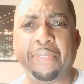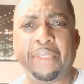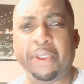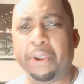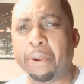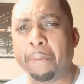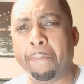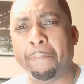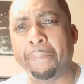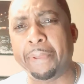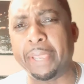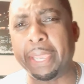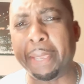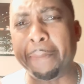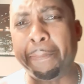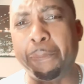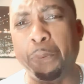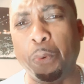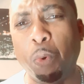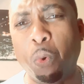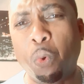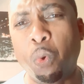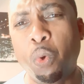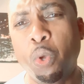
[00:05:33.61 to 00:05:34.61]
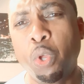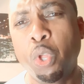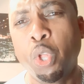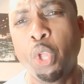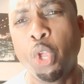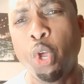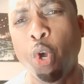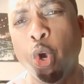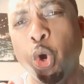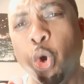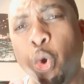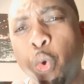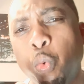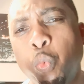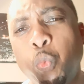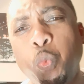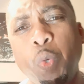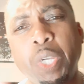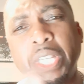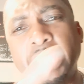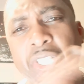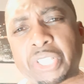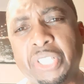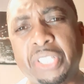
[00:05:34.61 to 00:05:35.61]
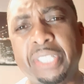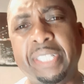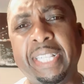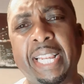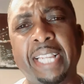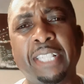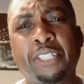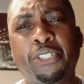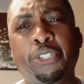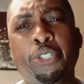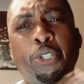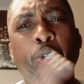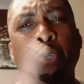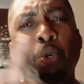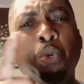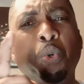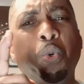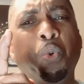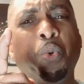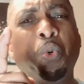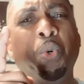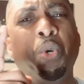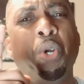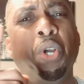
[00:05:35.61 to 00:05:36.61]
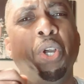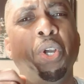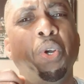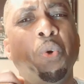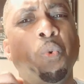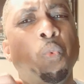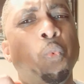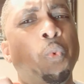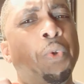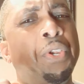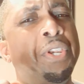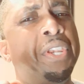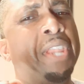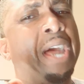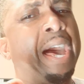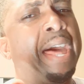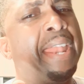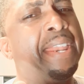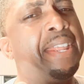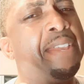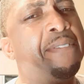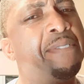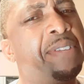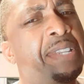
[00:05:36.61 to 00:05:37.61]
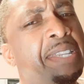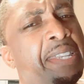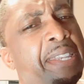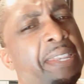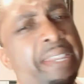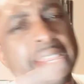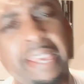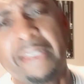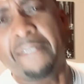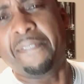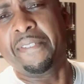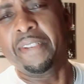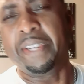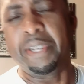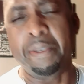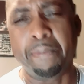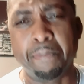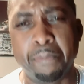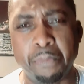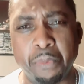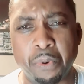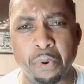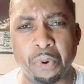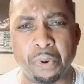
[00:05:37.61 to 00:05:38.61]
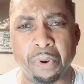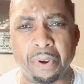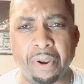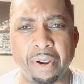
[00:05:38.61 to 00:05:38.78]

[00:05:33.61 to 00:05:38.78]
There are people who wish that you would not even live anymore.